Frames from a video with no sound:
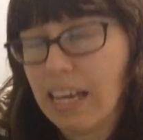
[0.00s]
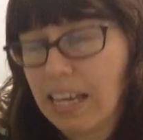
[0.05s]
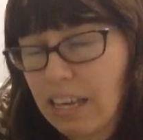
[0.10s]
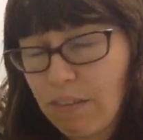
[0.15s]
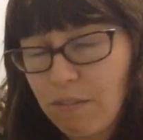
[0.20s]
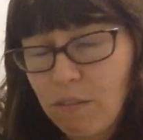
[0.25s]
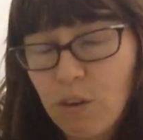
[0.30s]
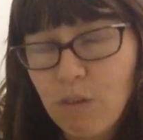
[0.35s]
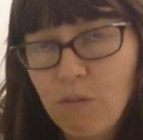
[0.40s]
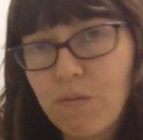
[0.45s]

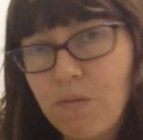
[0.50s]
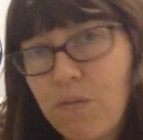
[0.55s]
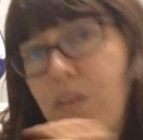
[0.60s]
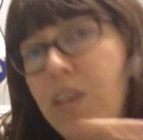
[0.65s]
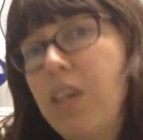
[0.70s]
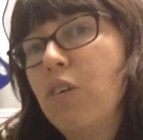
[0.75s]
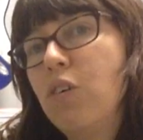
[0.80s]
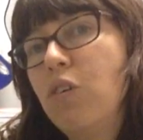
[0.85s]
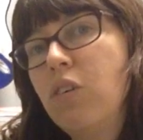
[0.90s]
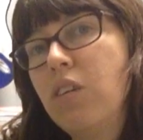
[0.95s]
If you
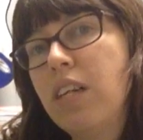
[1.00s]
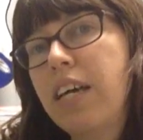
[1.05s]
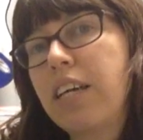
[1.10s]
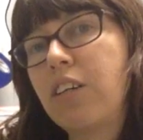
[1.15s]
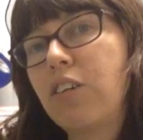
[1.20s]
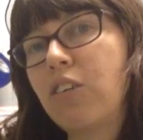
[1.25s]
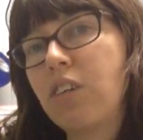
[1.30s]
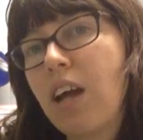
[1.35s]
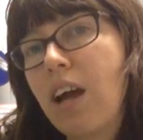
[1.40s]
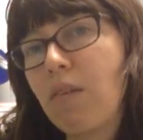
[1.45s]
feel
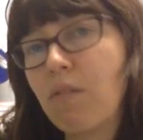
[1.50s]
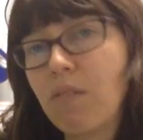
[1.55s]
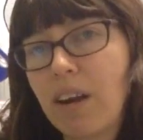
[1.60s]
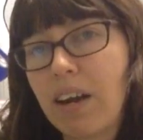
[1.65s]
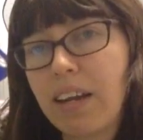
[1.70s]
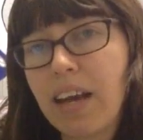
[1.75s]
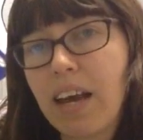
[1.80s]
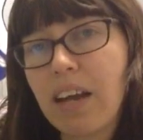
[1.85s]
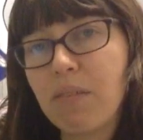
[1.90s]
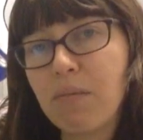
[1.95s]
like you're not
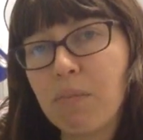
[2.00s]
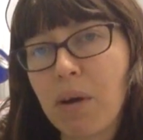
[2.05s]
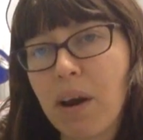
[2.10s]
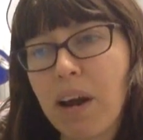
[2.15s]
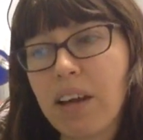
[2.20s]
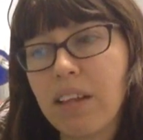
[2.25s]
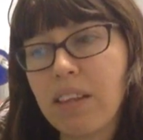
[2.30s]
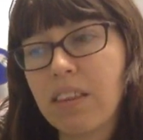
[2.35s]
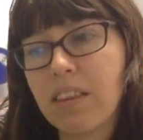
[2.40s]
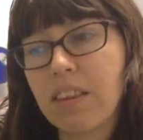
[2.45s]
running out of
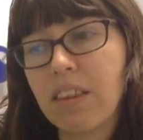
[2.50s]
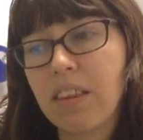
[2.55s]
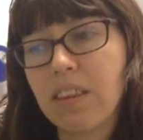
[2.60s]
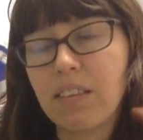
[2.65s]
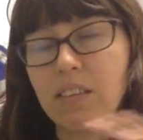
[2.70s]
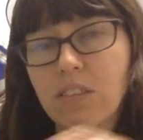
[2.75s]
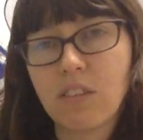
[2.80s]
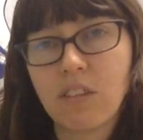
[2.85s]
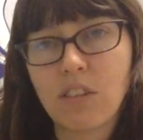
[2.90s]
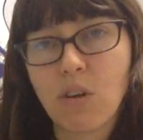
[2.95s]
breath,
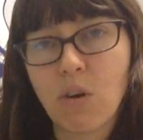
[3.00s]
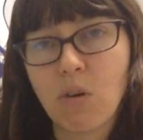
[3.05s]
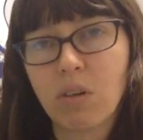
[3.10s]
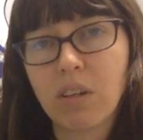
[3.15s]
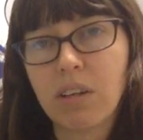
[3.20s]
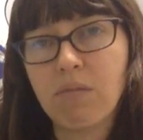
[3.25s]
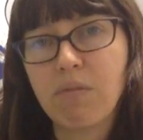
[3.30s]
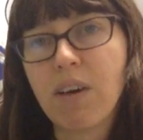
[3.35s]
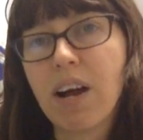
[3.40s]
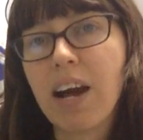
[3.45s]
it's
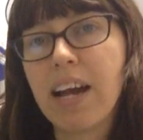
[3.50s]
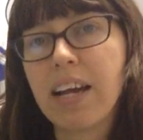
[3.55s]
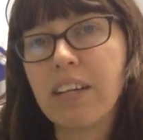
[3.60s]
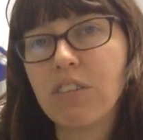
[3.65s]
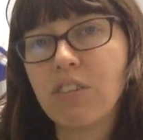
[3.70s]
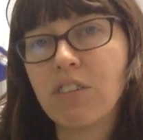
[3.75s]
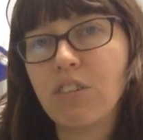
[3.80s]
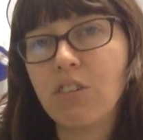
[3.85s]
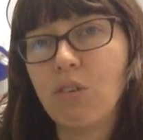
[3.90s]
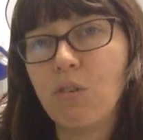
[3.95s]
totally
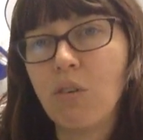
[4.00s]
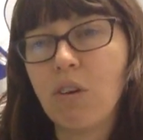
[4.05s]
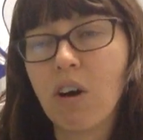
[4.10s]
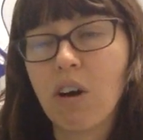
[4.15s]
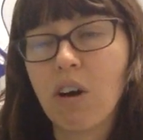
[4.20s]
fine to